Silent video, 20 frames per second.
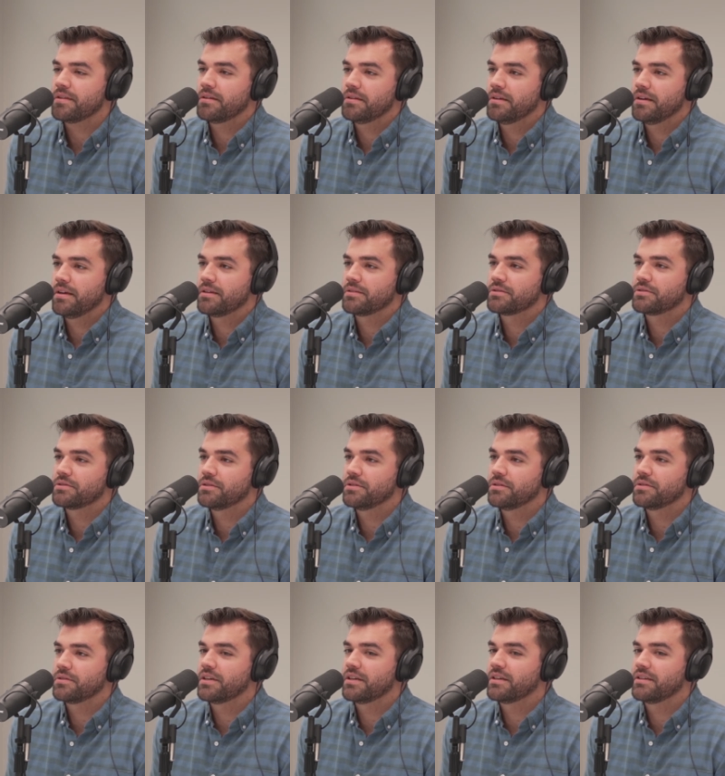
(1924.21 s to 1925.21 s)
Yeah.
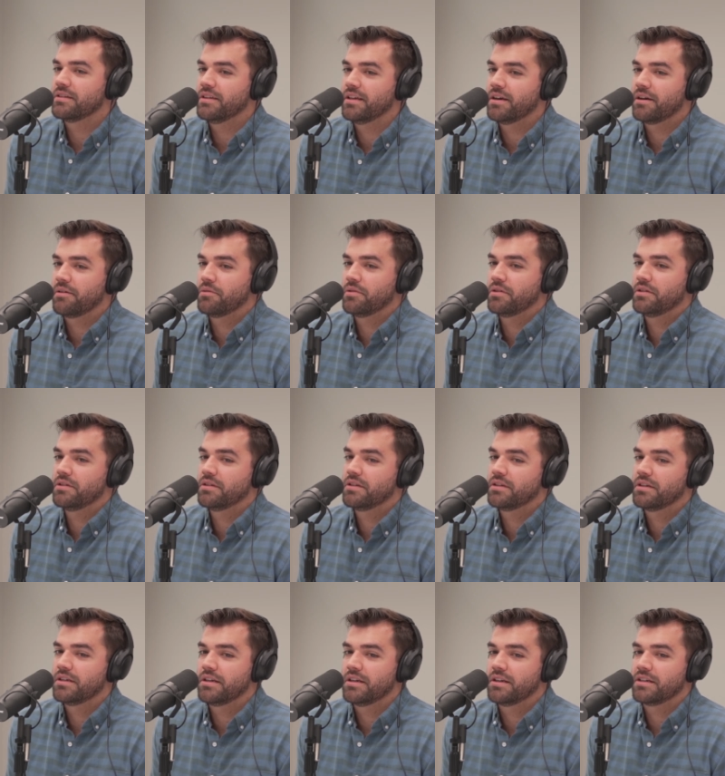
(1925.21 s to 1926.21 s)
So that one
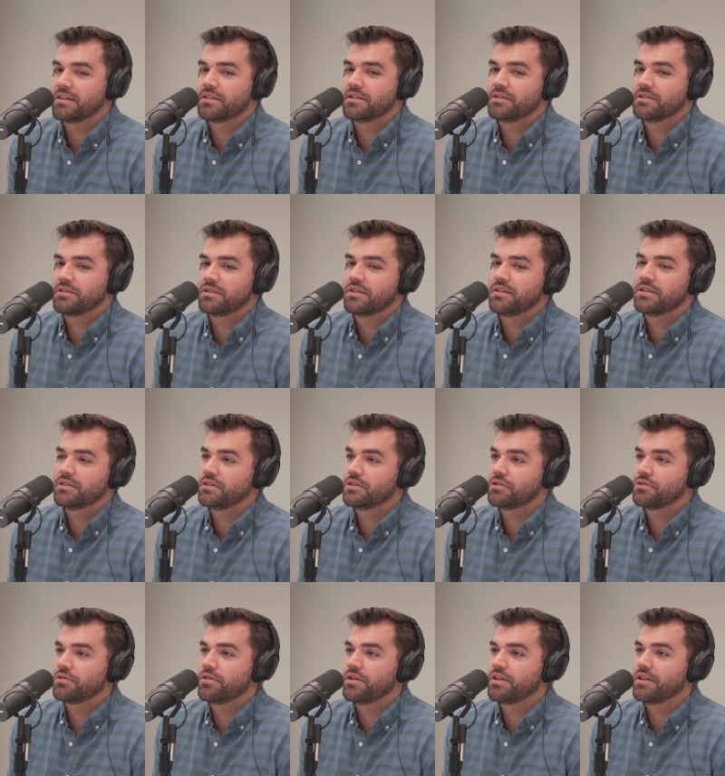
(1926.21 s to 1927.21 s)
is a
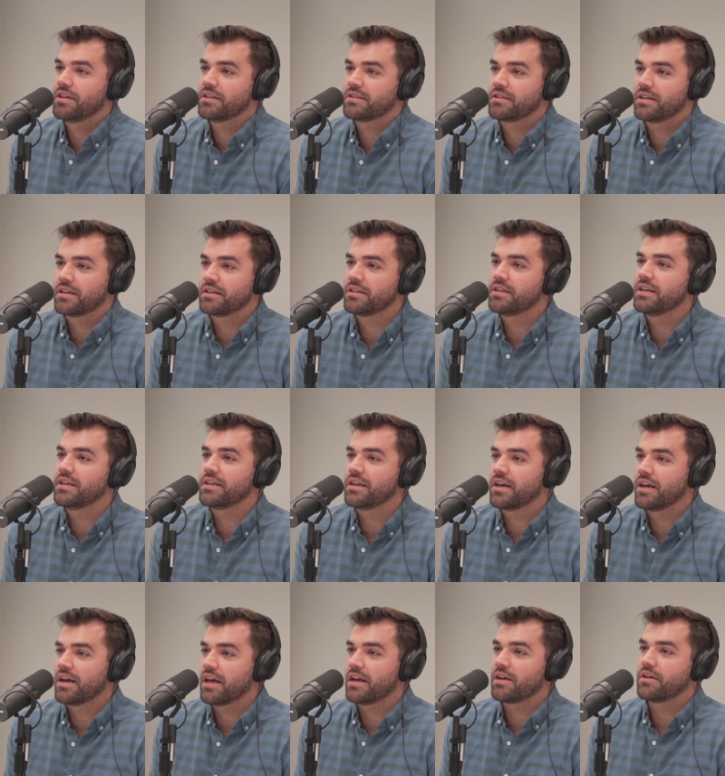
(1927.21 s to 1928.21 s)
treat. That's like date
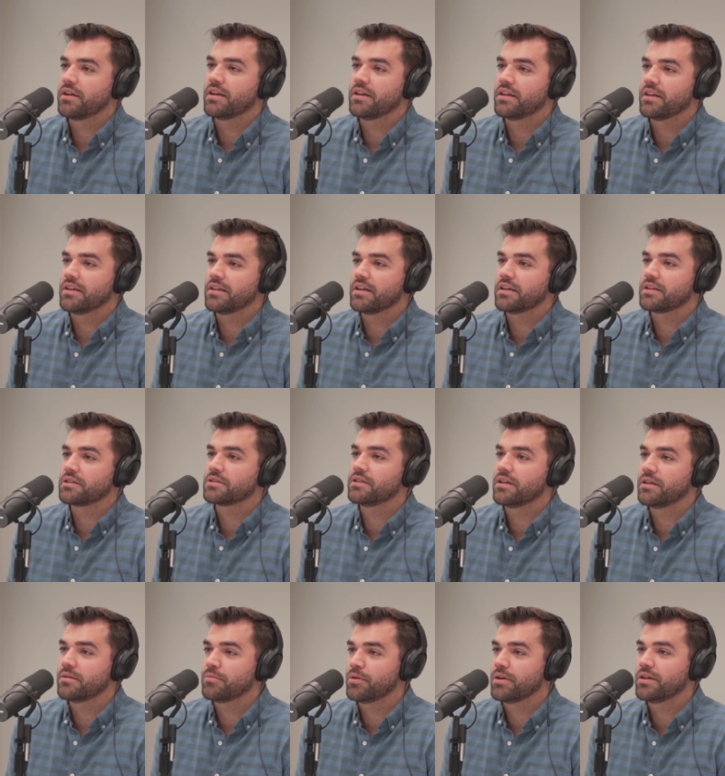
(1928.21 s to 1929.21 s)
night and like
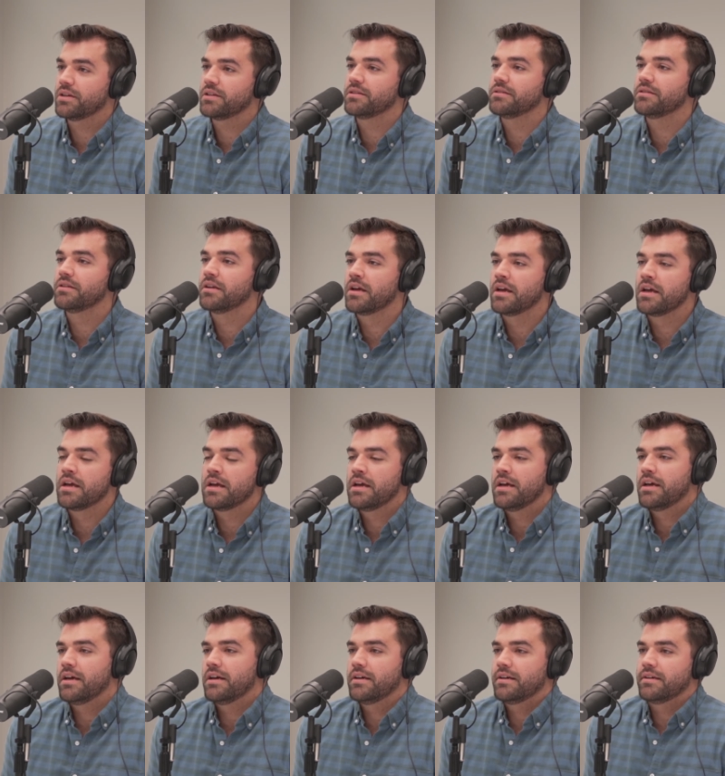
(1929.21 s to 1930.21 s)
celebrating
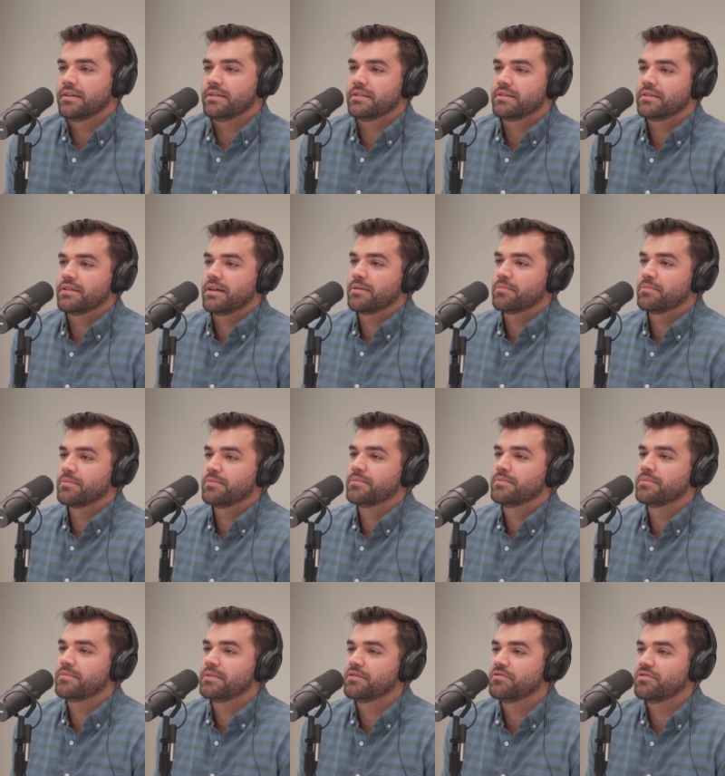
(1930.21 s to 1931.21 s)
type
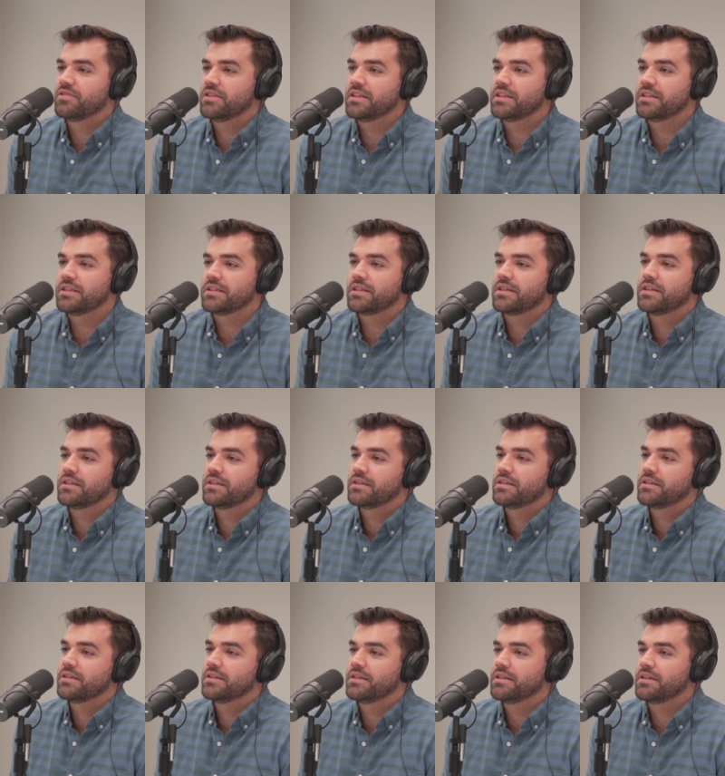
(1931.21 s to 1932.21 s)
event.
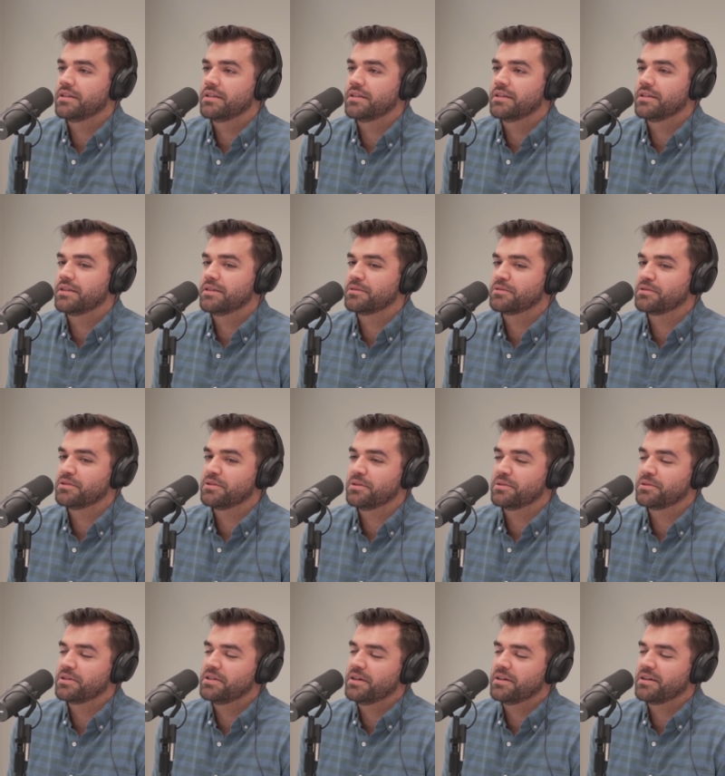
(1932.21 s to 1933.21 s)
So
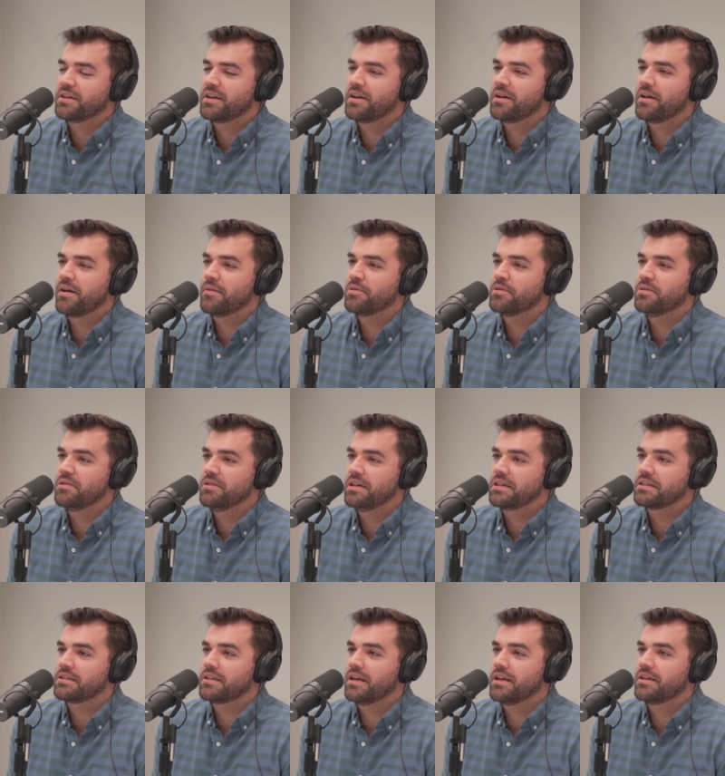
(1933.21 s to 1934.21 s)
yeah, I really
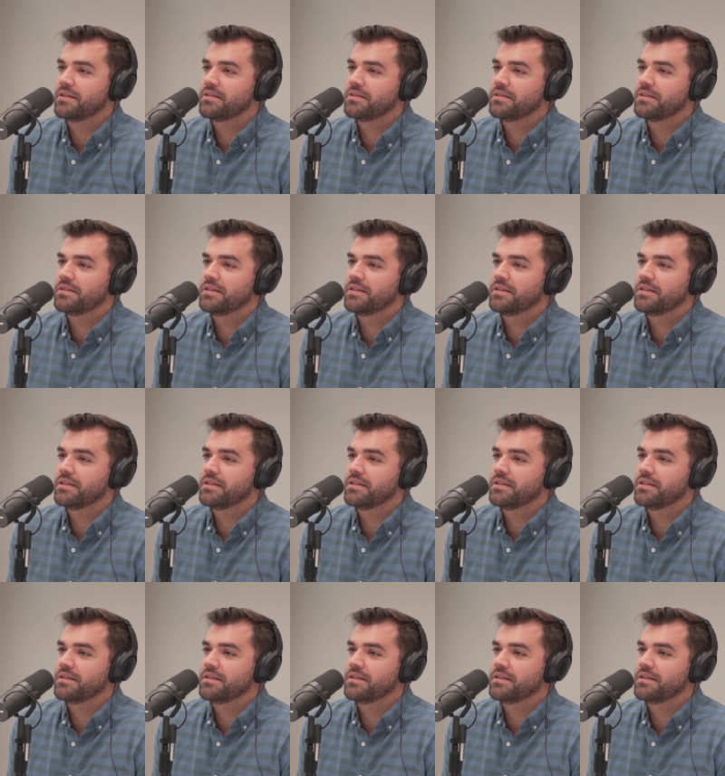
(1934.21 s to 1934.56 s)
like that.